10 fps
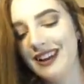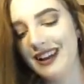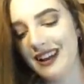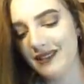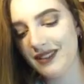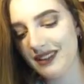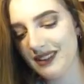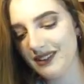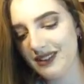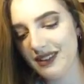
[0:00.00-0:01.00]

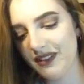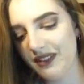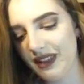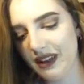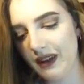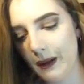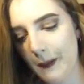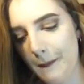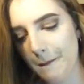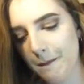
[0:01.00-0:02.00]
These ones have like
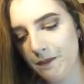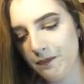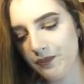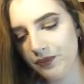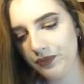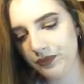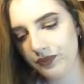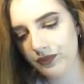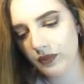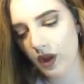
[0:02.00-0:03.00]
a
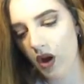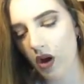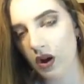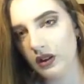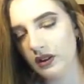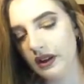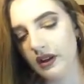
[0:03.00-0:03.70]
hard